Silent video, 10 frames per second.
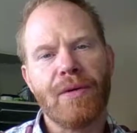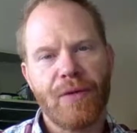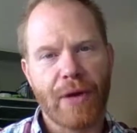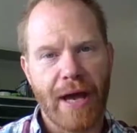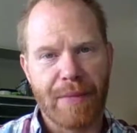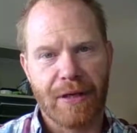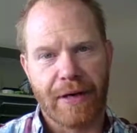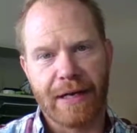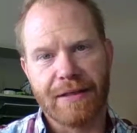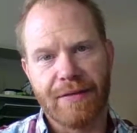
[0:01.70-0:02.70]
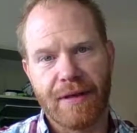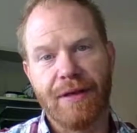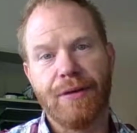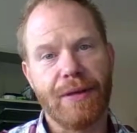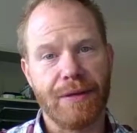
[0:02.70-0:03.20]
One vocabulary activity
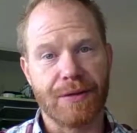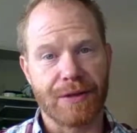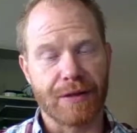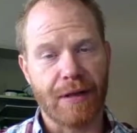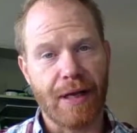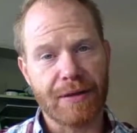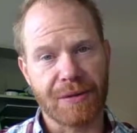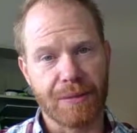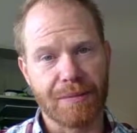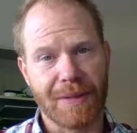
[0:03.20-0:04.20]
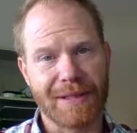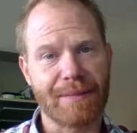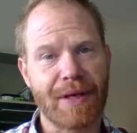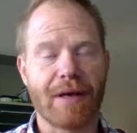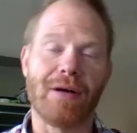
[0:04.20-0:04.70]
that you can use in your classroom is
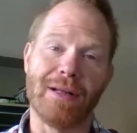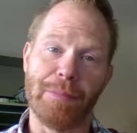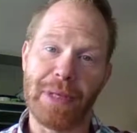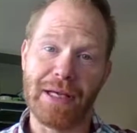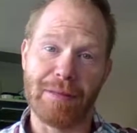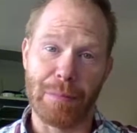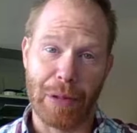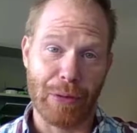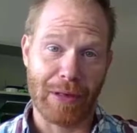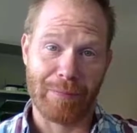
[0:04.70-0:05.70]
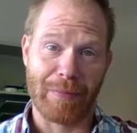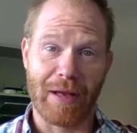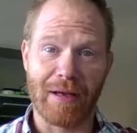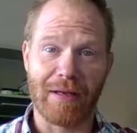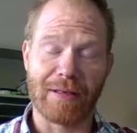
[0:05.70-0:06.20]
something I call a peek and poke.
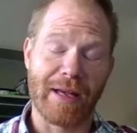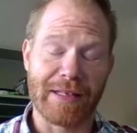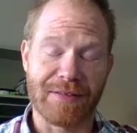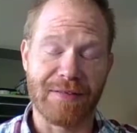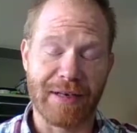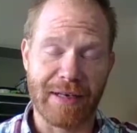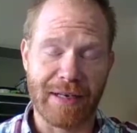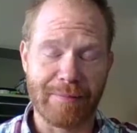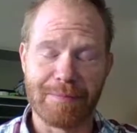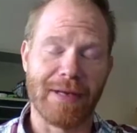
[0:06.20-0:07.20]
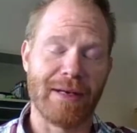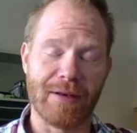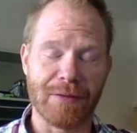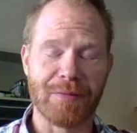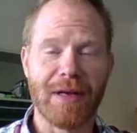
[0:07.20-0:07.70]
It has a funny name, I
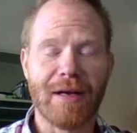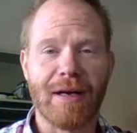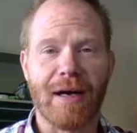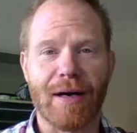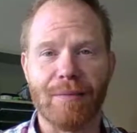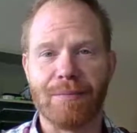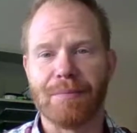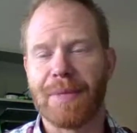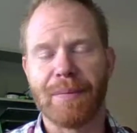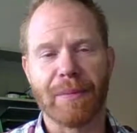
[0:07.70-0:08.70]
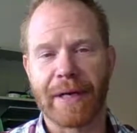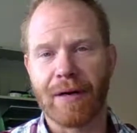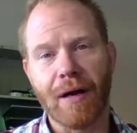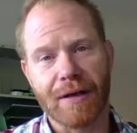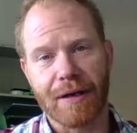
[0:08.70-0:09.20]
know. People
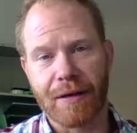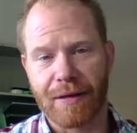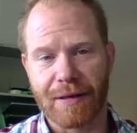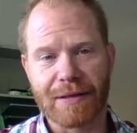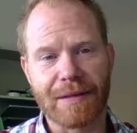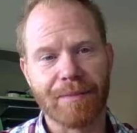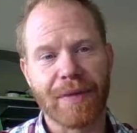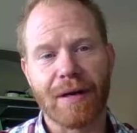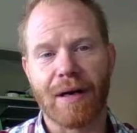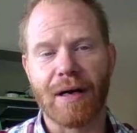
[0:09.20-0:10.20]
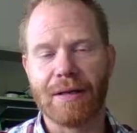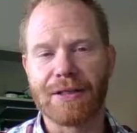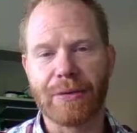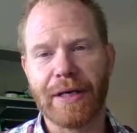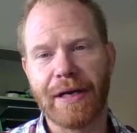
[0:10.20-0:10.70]
might call it other things. On
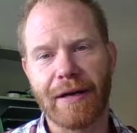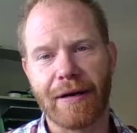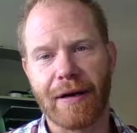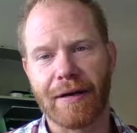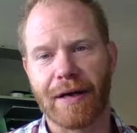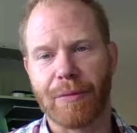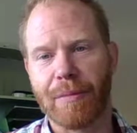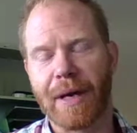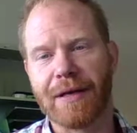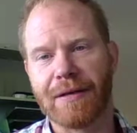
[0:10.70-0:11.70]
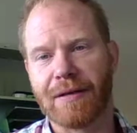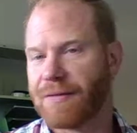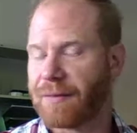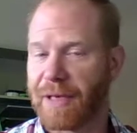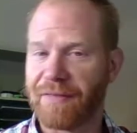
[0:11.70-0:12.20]
the screen here, I got a
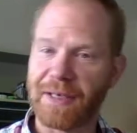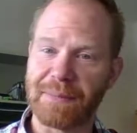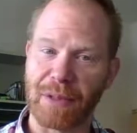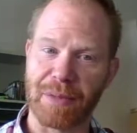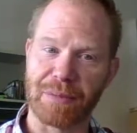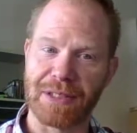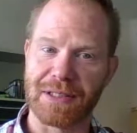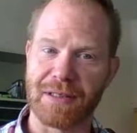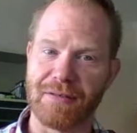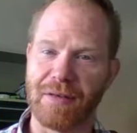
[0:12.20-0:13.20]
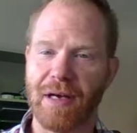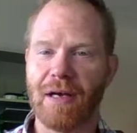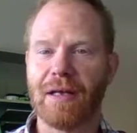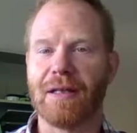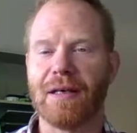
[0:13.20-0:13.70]
reminder from my Facebook memories of
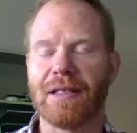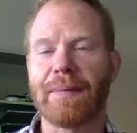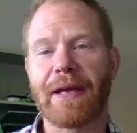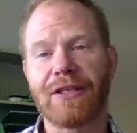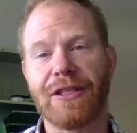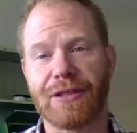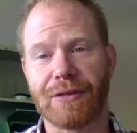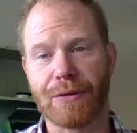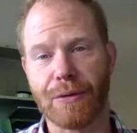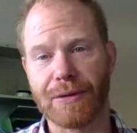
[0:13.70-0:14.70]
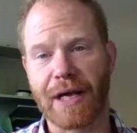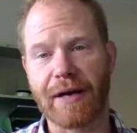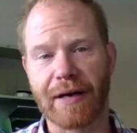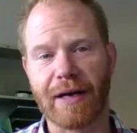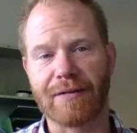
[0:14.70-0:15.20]
the Spanish teacher who was
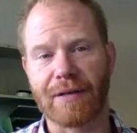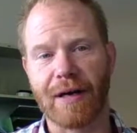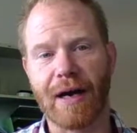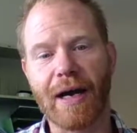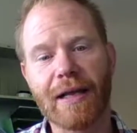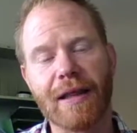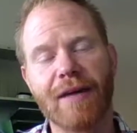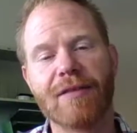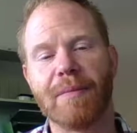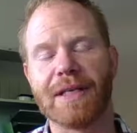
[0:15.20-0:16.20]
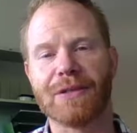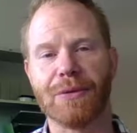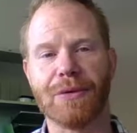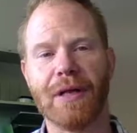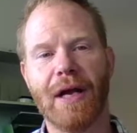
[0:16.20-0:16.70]
hired after I left my
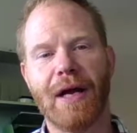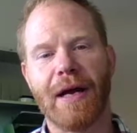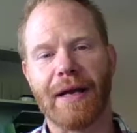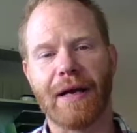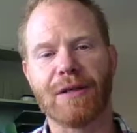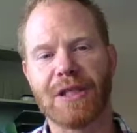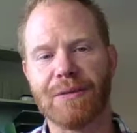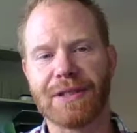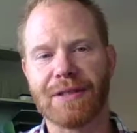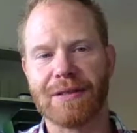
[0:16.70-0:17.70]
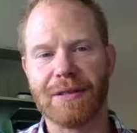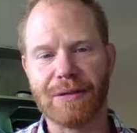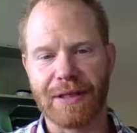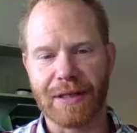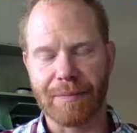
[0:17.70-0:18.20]
school and how she was still
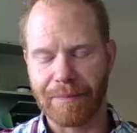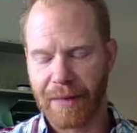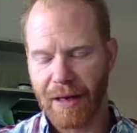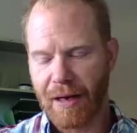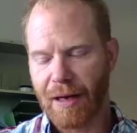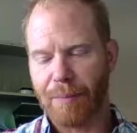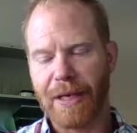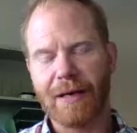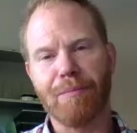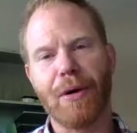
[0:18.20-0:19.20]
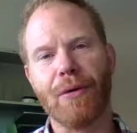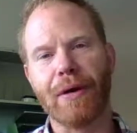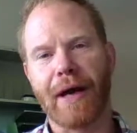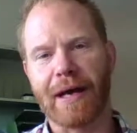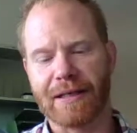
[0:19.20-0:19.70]
using them. A peek and
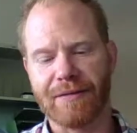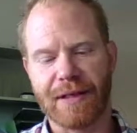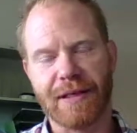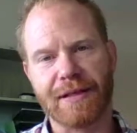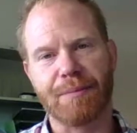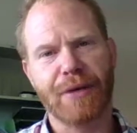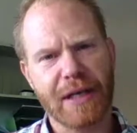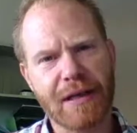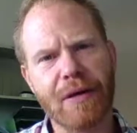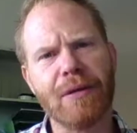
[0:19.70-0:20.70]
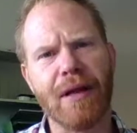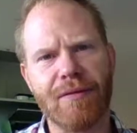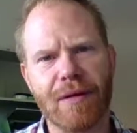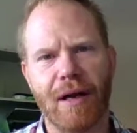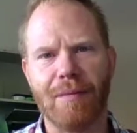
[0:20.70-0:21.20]
poke activity is pretty low
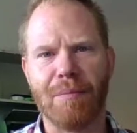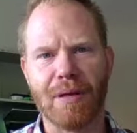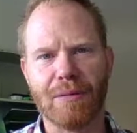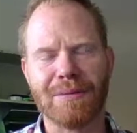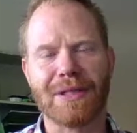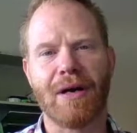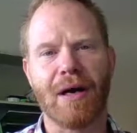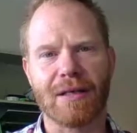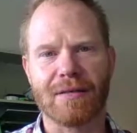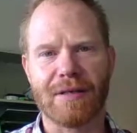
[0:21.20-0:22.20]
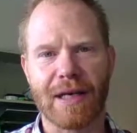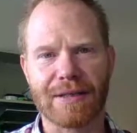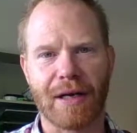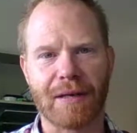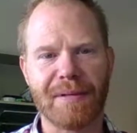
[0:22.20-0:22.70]
level on Bloom's cognitive
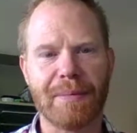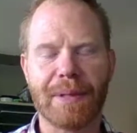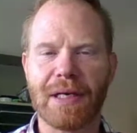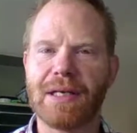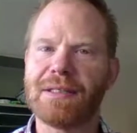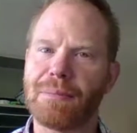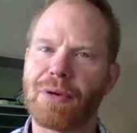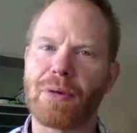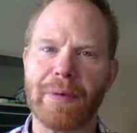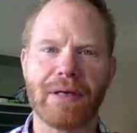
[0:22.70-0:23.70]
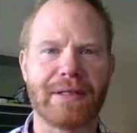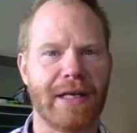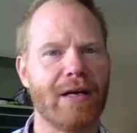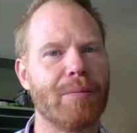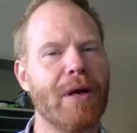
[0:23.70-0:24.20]
taxonomy, but it is appropriate
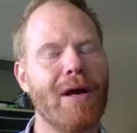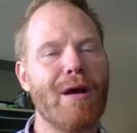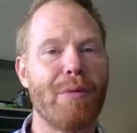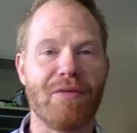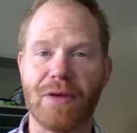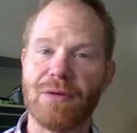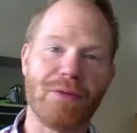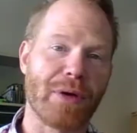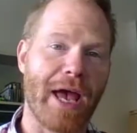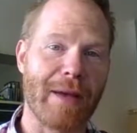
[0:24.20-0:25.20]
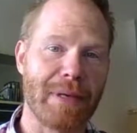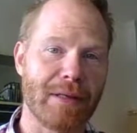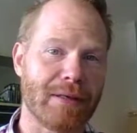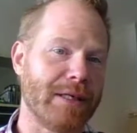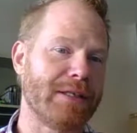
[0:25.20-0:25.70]
to help review
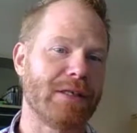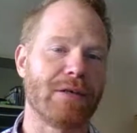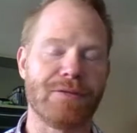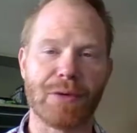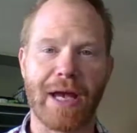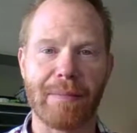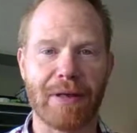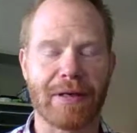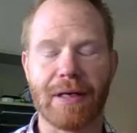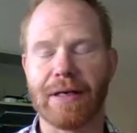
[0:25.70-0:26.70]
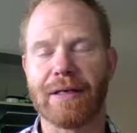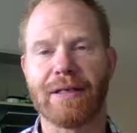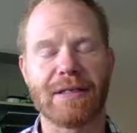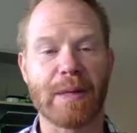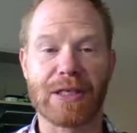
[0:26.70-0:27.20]
vocabulary, to learn vocabulary, and
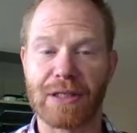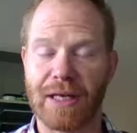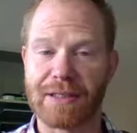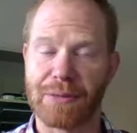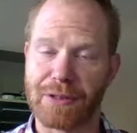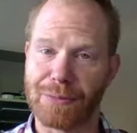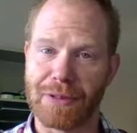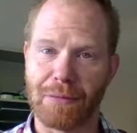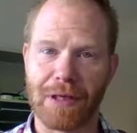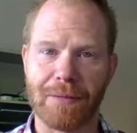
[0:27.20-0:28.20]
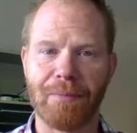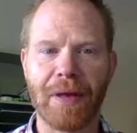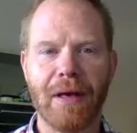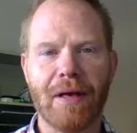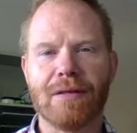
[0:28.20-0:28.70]
in a Spanish class it worked really well.
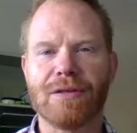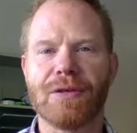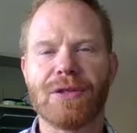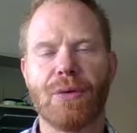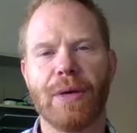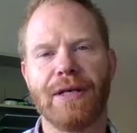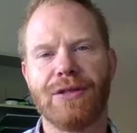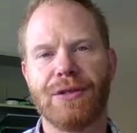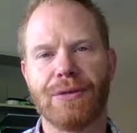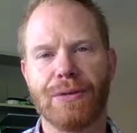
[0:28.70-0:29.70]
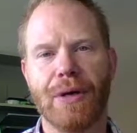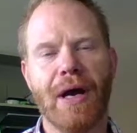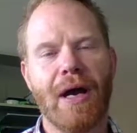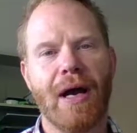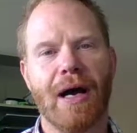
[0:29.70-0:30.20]
There's also a way
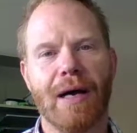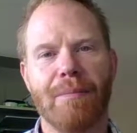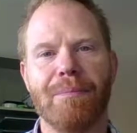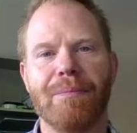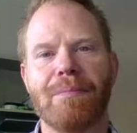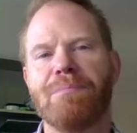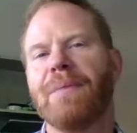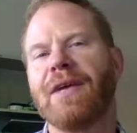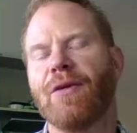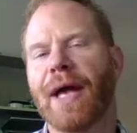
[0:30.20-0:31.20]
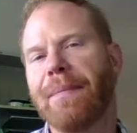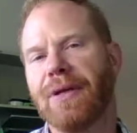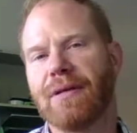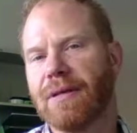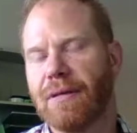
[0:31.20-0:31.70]
to make
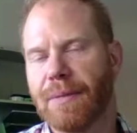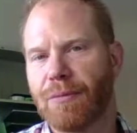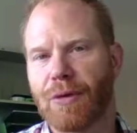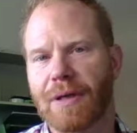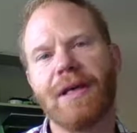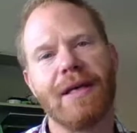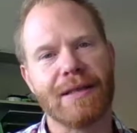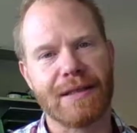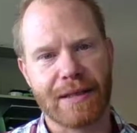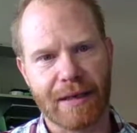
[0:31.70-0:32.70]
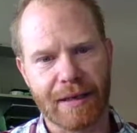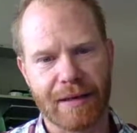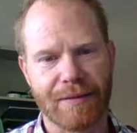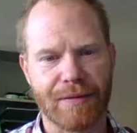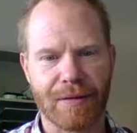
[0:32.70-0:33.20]
vocabulary a little bit more
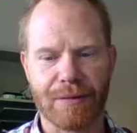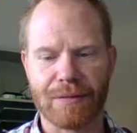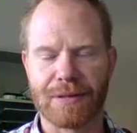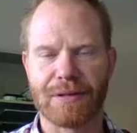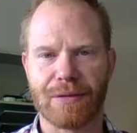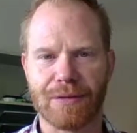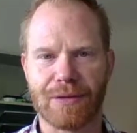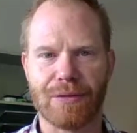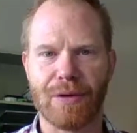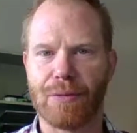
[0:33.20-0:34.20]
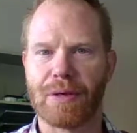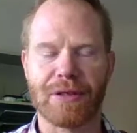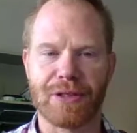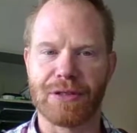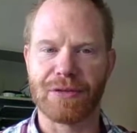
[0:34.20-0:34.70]
kinesthetic for those students who don't
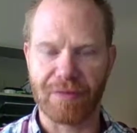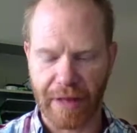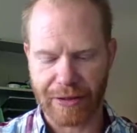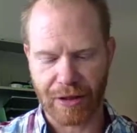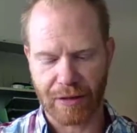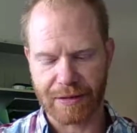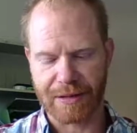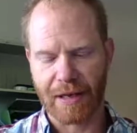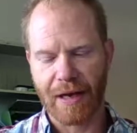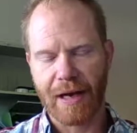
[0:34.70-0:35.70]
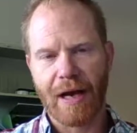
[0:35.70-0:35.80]
want to just use flashcards.